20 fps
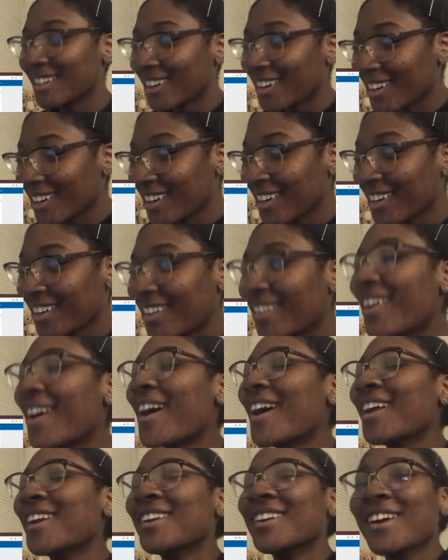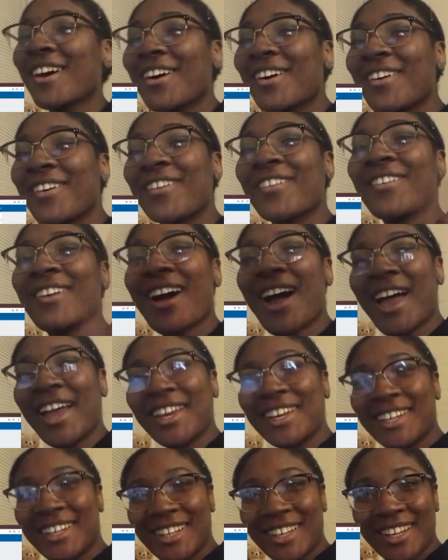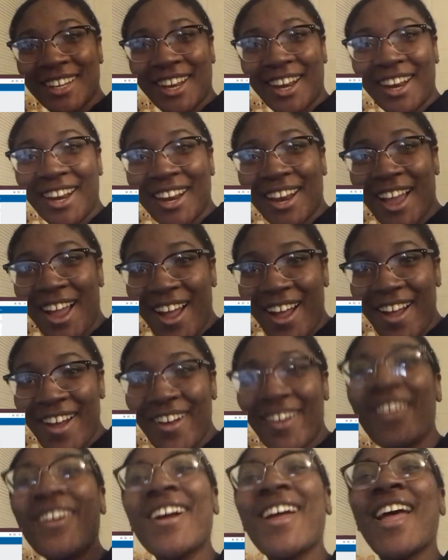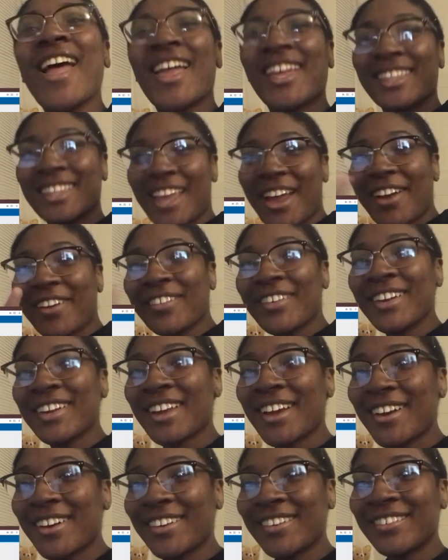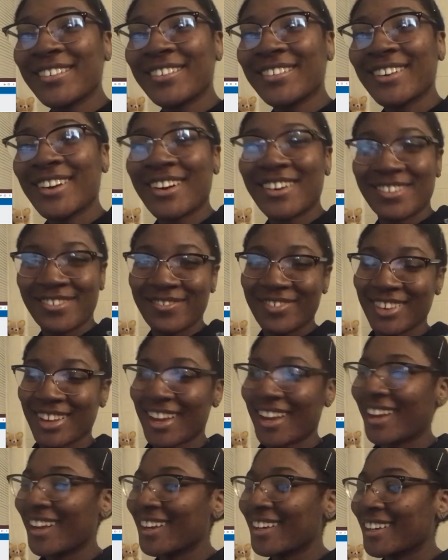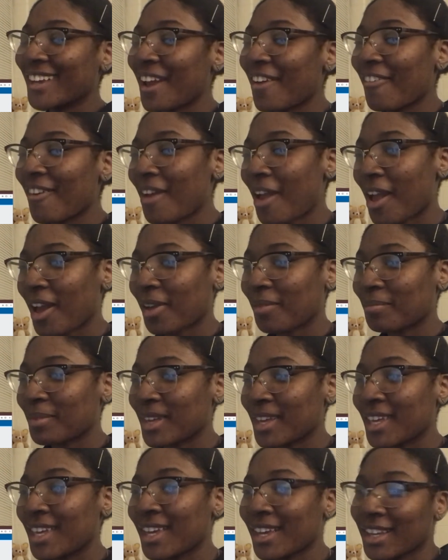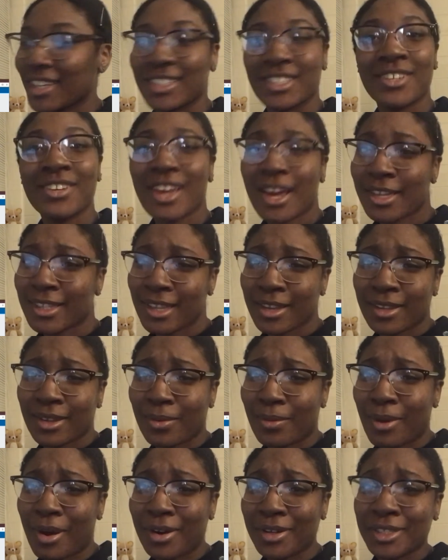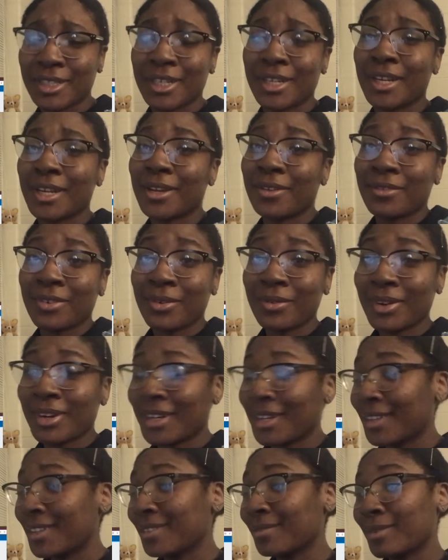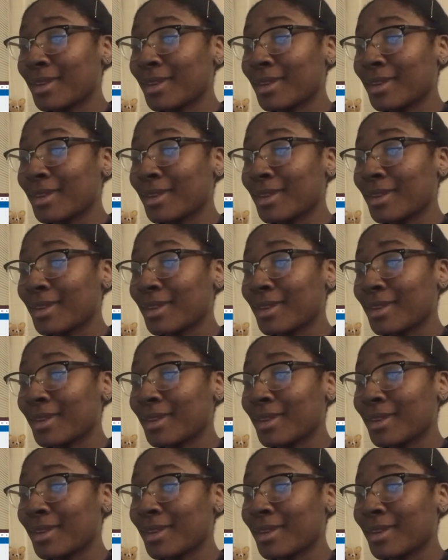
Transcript: girl, I know. I didn't know. Now we know. Oh my god, now I'm happy. Yes, you guys have to watch it if you want to,